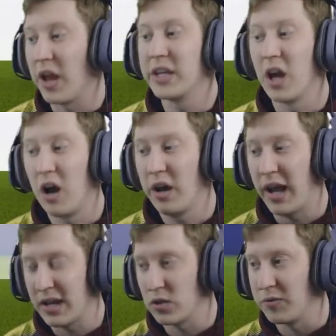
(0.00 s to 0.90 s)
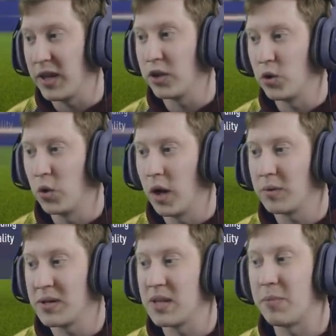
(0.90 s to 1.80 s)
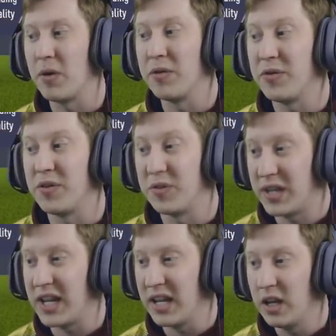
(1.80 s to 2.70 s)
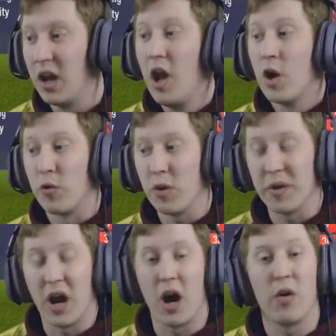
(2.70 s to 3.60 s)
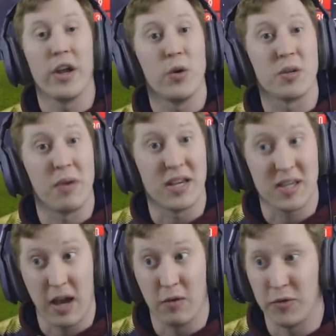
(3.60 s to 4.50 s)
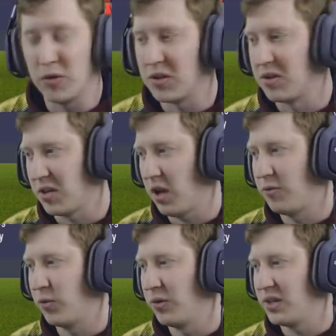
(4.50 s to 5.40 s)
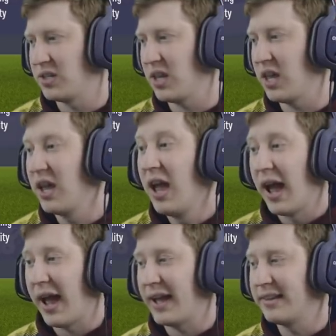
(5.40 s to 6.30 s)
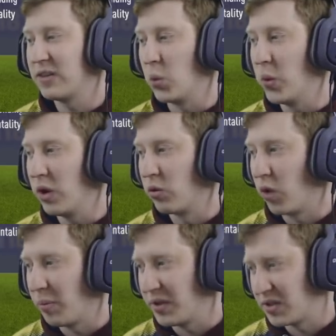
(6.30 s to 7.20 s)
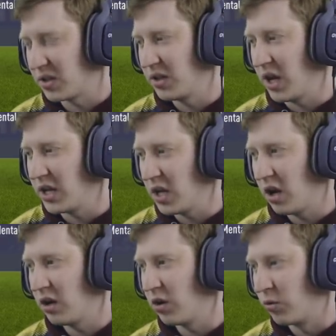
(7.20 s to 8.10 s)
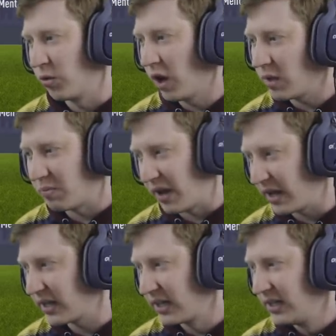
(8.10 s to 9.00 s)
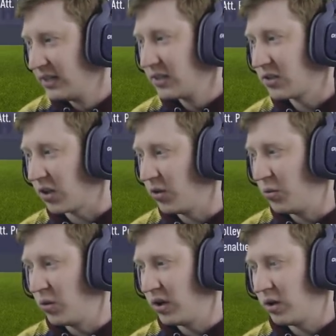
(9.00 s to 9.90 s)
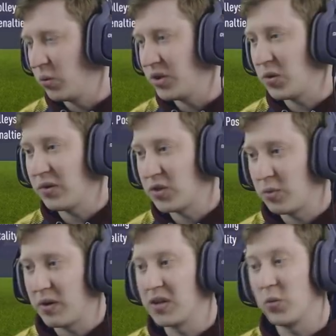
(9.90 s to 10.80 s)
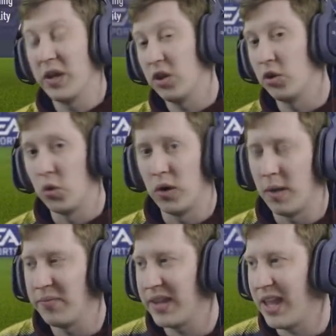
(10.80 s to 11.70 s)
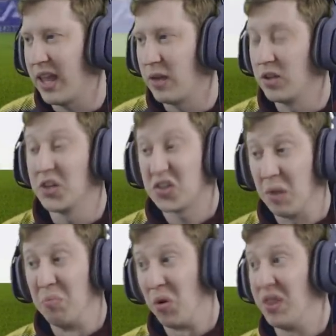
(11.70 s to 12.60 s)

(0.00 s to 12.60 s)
that I can't, as of yet, call up because they're both 15. Ruben Hara, who is my scout future star for this year, and Will Robinson, a young right back. So uh, we do have two players we could call up at some